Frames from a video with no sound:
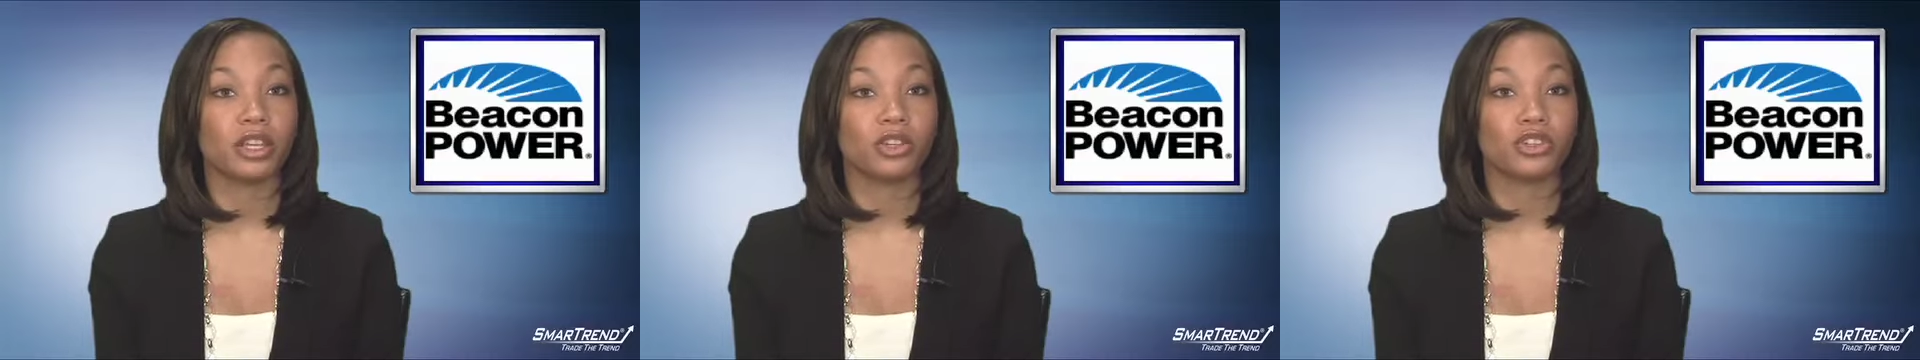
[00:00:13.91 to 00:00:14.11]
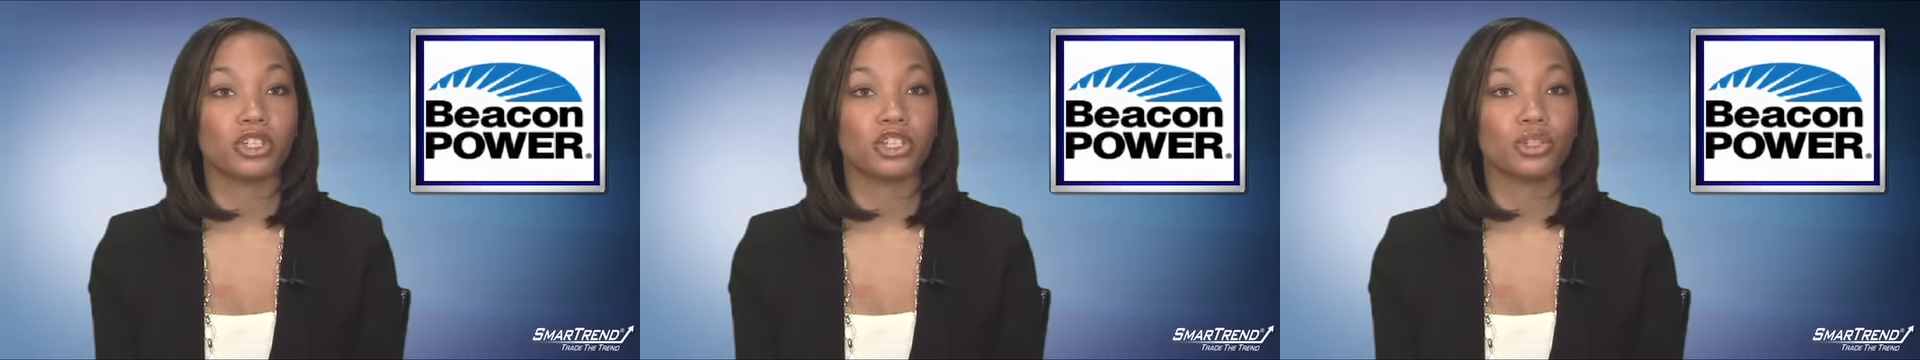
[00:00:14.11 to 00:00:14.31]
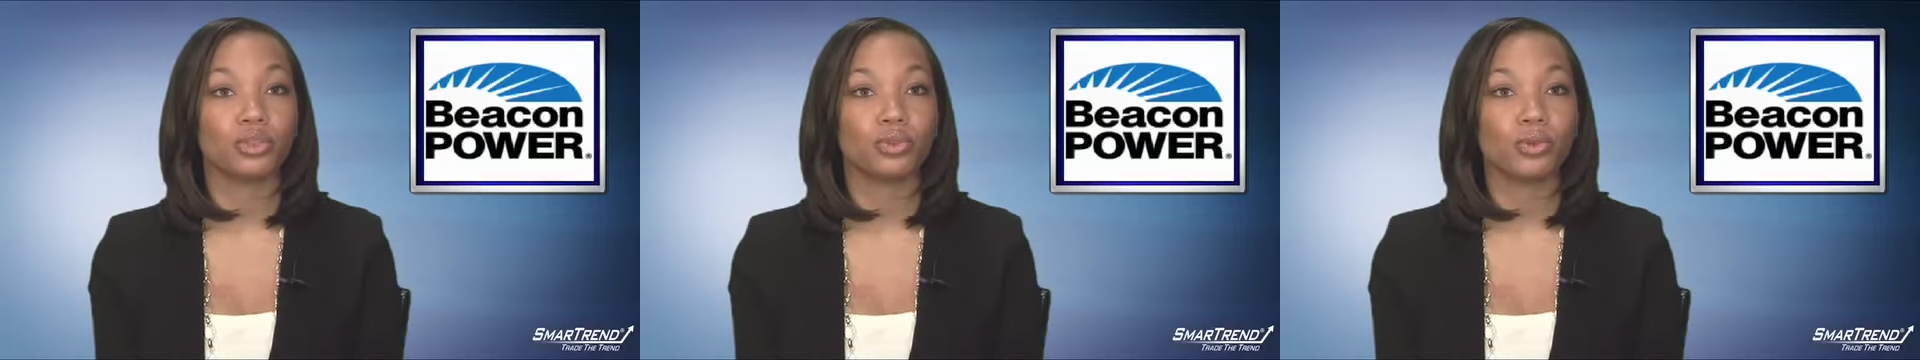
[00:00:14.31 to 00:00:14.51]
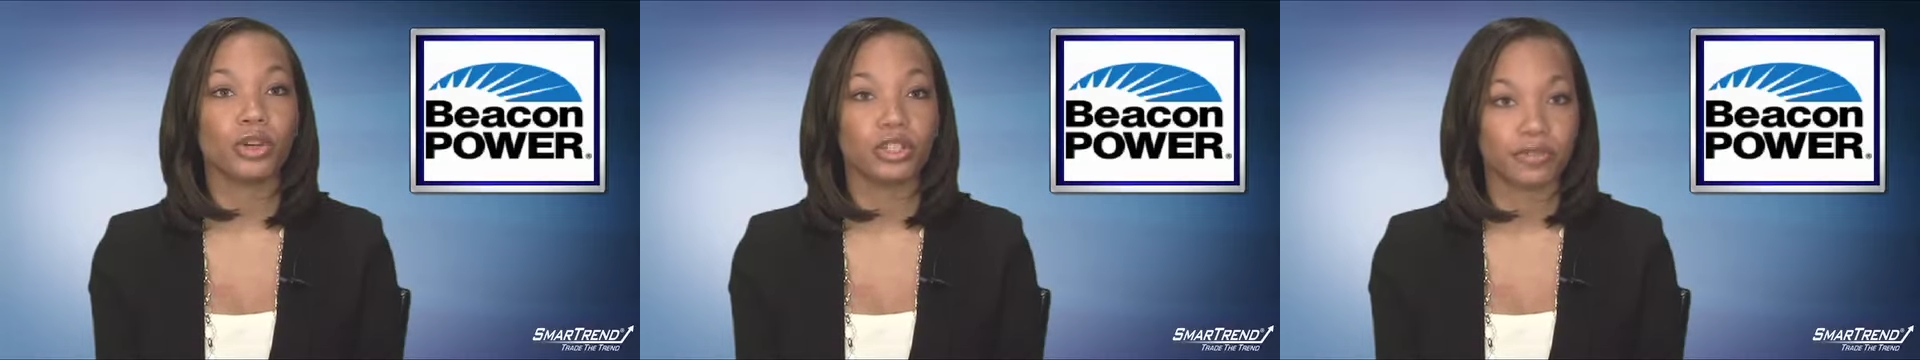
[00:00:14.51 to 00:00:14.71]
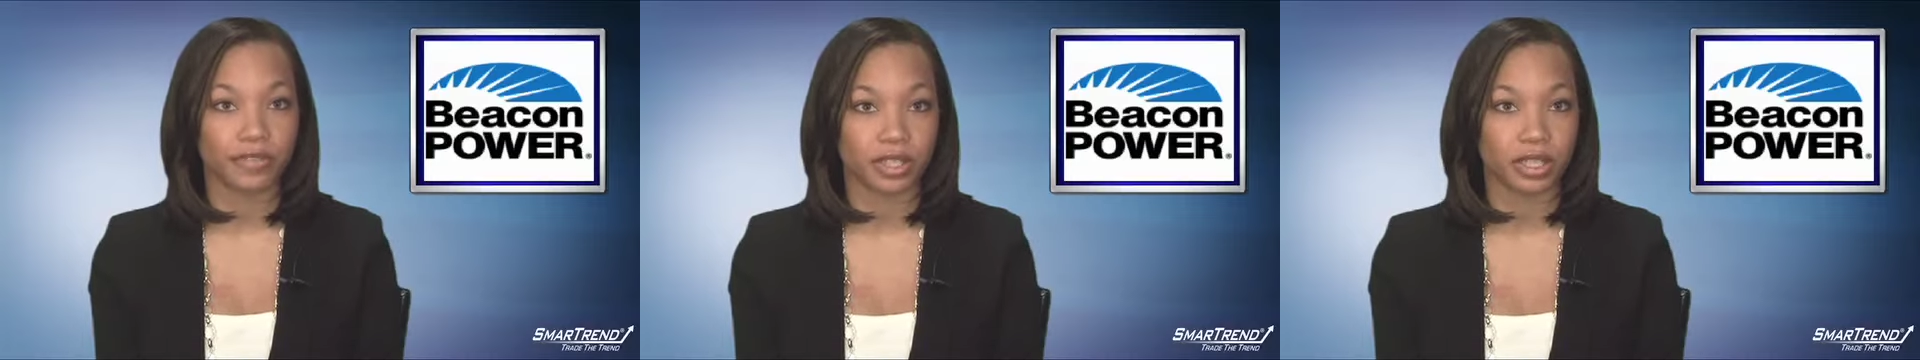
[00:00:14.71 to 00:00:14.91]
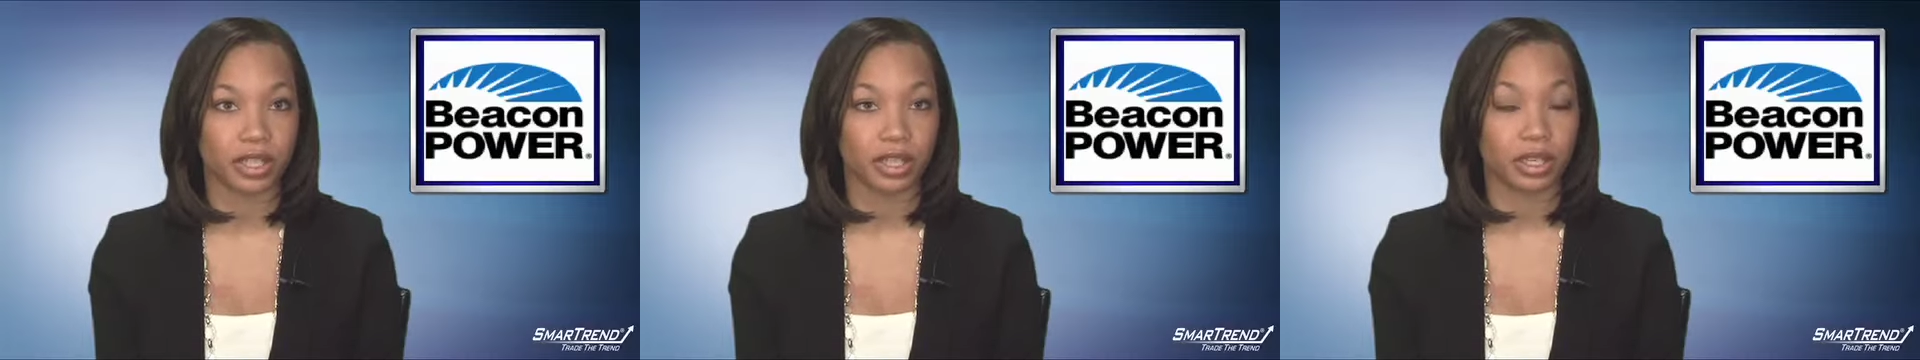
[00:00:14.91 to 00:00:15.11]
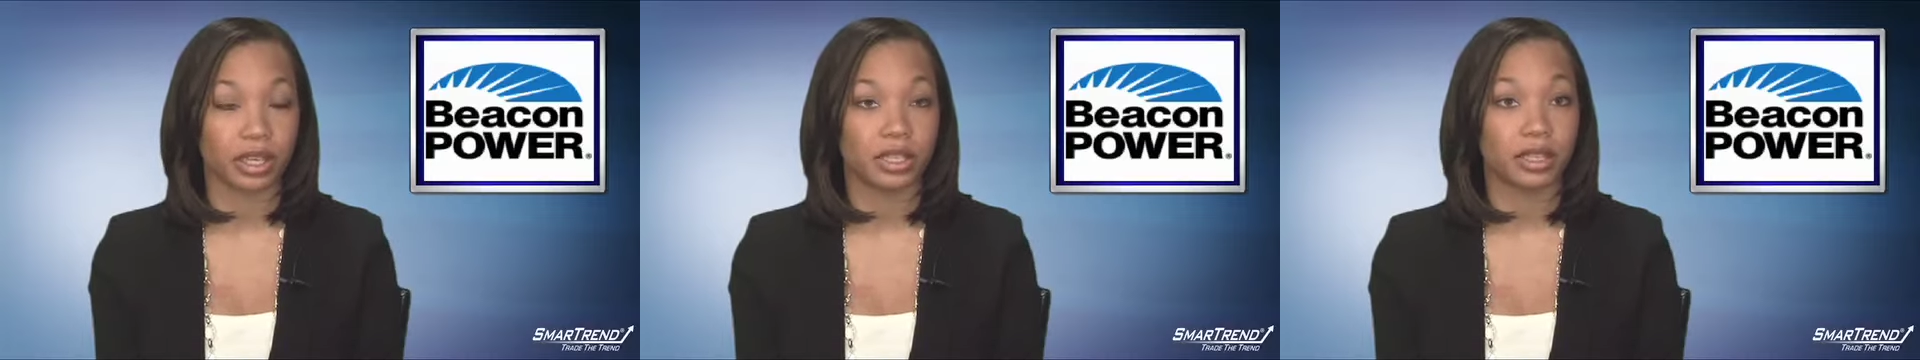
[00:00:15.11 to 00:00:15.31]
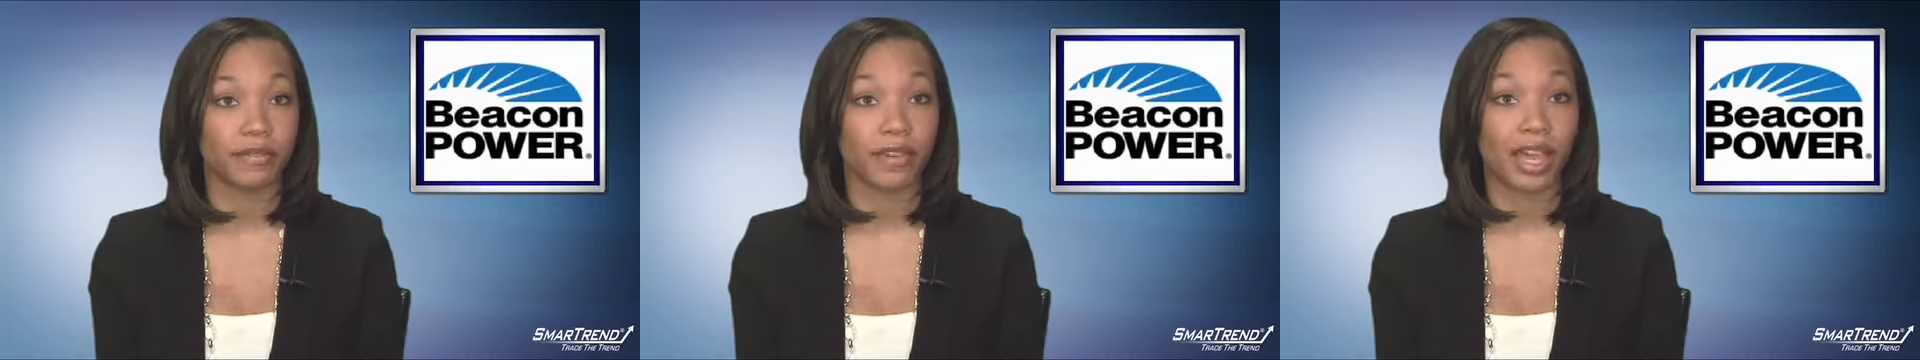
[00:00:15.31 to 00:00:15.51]
energy storage
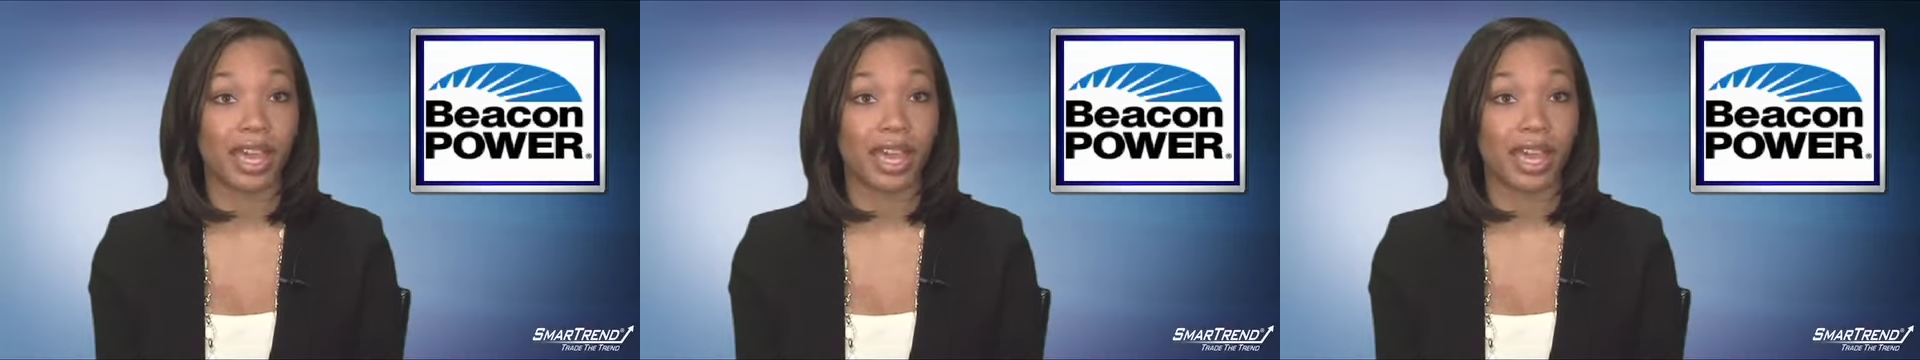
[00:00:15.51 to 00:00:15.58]
facilities of